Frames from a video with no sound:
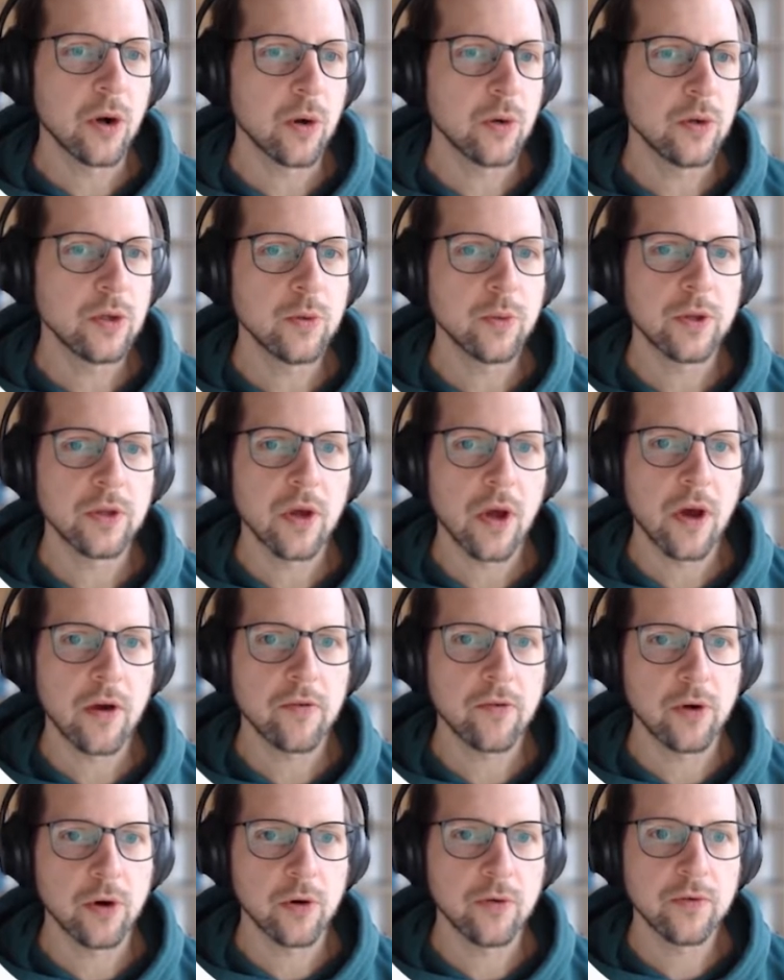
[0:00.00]
only when you
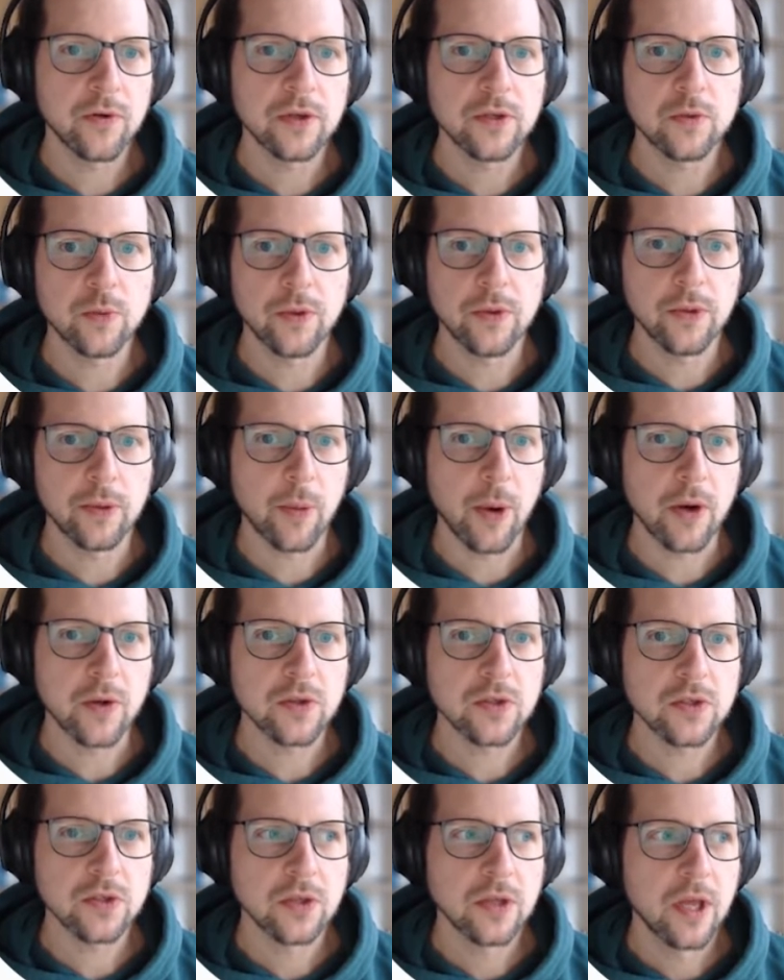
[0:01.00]
hover over it with the
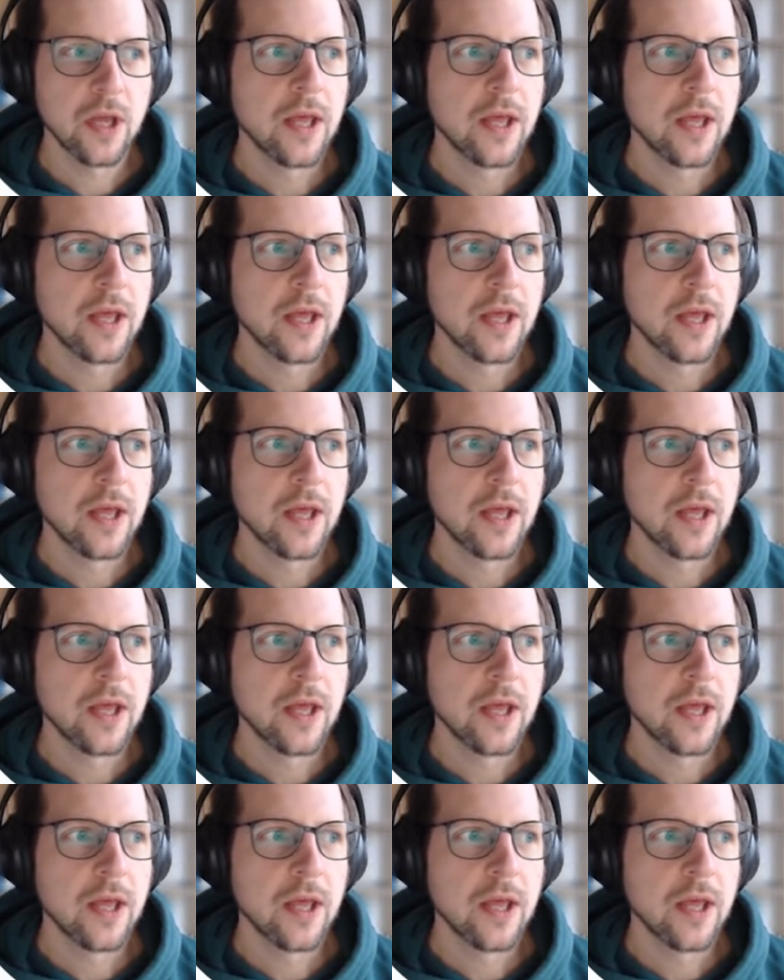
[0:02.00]
mouse.